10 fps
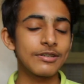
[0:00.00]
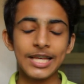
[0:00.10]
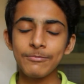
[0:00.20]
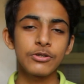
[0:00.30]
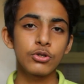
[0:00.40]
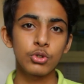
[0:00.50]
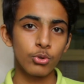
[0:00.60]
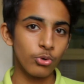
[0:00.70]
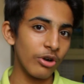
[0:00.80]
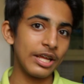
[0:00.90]
Samsung
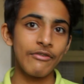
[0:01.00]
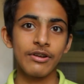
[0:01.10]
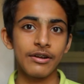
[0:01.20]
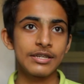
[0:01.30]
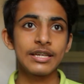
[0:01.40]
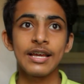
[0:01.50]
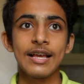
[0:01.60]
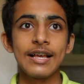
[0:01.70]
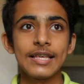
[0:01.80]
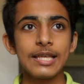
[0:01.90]
should not have done it.
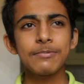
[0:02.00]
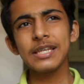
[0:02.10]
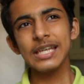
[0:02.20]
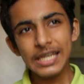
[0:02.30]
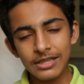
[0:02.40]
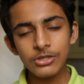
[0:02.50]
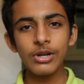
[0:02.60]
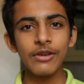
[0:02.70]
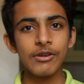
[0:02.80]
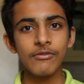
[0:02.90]
Samsung either should
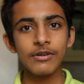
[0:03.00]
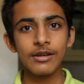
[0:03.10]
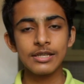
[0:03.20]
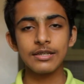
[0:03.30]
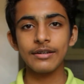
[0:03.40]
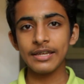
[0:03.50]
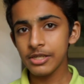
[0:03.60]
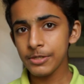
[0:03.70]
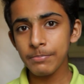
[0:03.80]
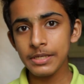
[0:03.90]
have given us a
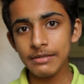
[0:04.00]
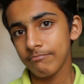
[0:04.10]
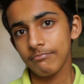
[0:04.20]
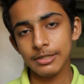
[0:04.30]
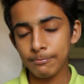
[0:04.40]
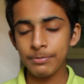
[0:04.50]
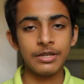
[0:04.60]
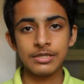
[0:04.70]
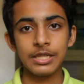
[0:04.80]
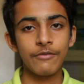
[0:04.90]
1080p
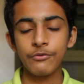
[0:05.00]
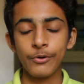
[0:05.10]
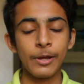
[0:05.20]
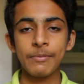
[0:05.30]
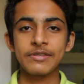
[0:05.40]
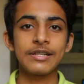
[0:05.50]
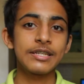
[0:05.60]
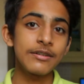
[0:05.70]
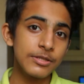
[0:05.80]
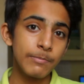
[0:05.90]
PLS TFT or IPS
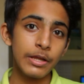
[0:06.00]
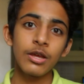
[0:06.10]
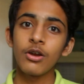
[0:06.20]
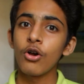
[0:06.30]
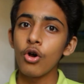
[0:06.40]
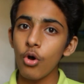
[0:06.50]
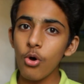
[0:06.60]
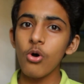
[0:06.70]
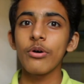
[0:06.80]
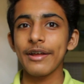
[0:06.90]
LCD display,
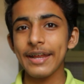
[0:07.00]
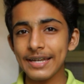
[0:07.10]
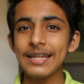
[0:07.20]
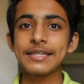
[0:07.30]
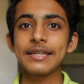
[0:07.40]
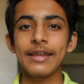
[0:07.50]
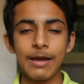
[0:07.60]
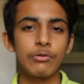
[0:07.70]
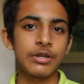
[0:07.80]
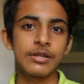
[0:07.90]
or at least an
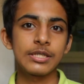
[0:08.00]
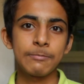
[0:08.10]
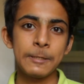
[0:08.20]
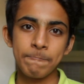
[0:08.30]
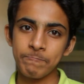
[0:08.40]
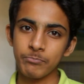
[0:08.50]
AMOLED display.